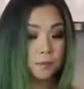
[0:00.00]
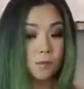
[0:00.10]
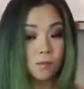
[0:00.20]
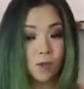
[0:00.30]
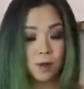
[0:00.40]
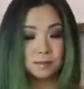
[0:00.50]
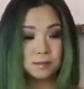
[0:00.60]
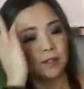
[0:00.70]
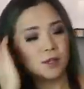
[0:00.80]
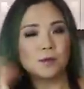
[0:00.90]

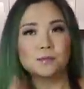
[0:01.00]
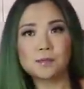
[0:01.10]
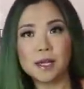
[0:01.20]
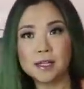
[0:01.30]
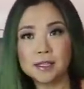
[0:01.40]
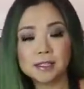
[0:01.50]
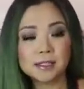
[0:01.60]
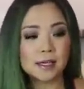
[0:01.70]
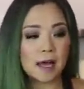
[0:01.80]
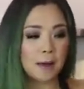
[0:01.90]
Mmm. So, I think this is
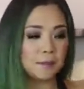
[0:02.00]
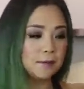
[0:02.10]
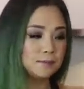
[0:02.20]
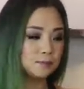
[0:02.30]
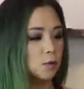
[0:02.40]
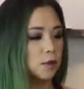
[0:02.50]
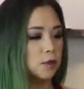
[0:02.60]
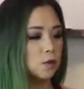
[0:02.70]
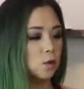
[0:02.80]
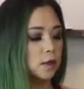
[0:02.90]
gonna happen. When
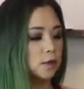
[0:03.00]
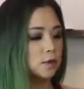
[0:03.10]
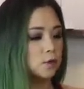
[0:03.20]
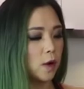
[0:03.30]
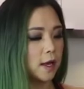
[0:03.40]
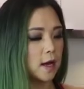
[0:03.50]
there's a will, there's a way,